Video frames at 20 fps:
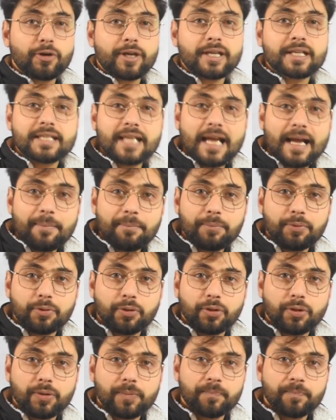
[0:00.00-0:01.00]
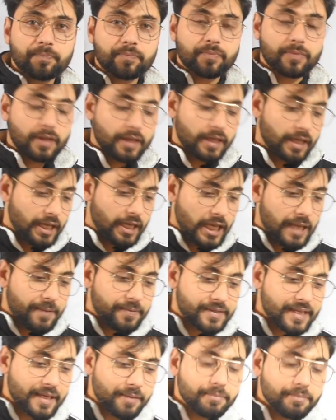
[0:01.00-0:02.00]
For example,
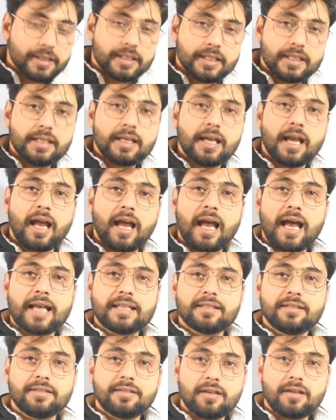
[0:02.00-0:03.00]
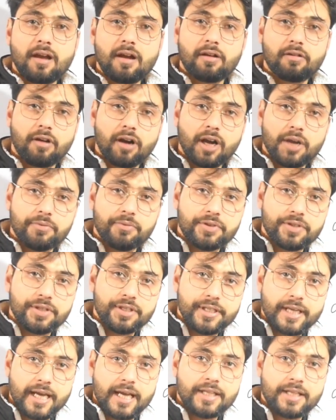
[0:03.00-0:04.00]
if somebody hasn't
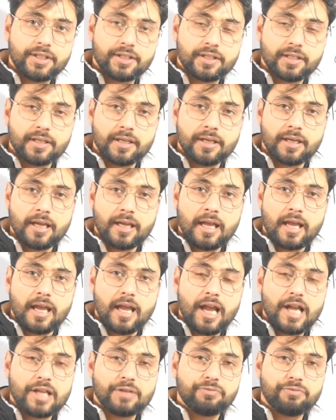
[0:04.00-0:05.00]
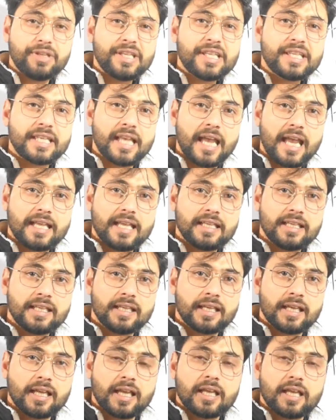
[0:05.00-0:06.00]
arrived yet and we
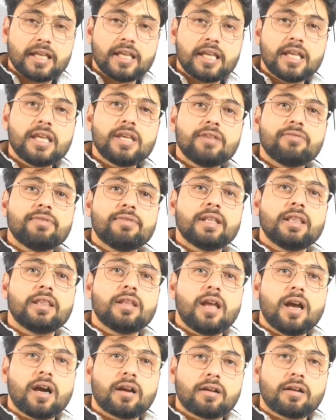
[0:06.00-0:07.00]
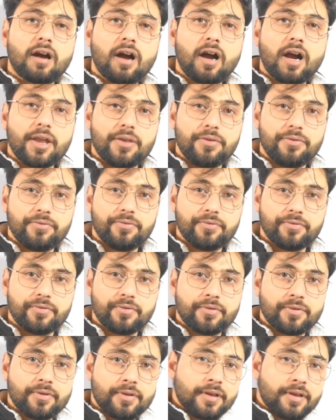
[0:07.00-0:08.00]
say he will arrive,
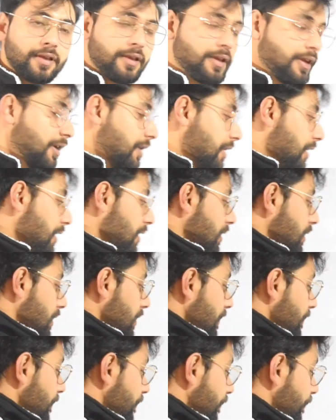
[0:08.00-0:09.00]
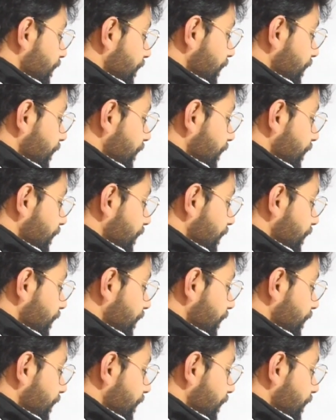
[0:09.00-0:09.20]
he